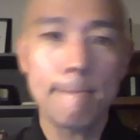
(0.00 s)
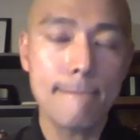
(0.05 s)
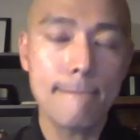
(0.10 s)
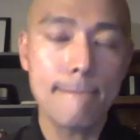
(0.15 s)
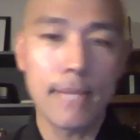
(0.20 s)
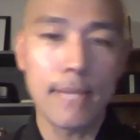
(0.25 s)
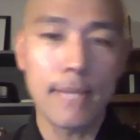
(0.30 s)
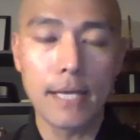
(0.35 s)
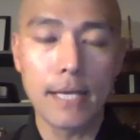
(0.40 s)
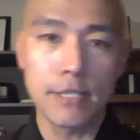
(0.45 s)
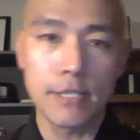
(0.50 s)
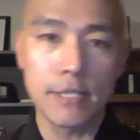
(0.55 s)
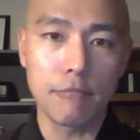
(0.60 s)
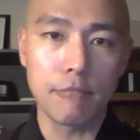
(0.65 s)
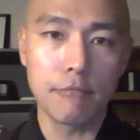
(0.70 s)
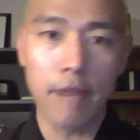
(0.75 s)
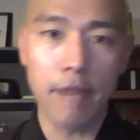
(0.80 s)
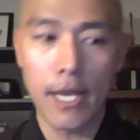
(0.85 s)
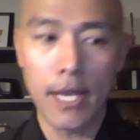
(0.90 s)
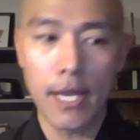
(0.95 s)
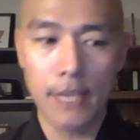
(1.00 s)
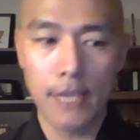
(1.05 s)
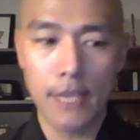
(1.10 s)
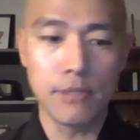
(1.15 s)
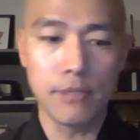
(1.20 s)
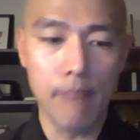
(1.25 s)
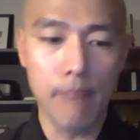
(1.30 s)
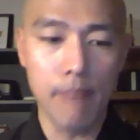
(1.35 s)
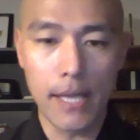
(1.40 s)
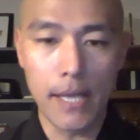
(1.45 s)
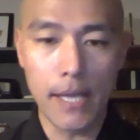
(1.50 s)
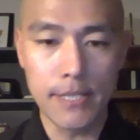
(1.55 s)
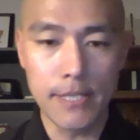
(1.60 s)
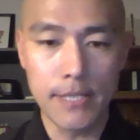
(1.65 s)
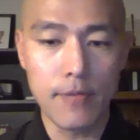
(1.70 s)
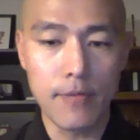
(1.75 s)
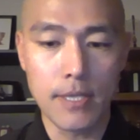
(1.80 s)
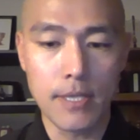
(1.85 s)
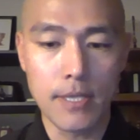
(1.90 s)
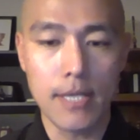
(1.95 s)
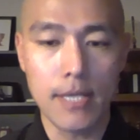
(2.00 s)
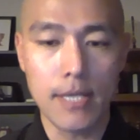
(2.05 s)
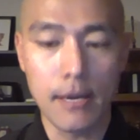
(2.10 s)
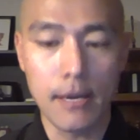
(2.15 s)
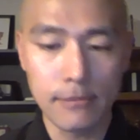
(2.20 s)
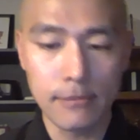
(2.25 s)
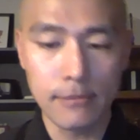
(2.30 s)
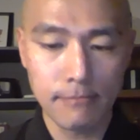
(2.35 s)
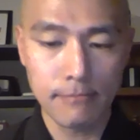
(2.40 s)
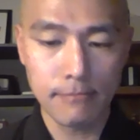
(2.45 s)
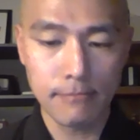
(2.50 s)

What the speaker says: There's a way to balance things out.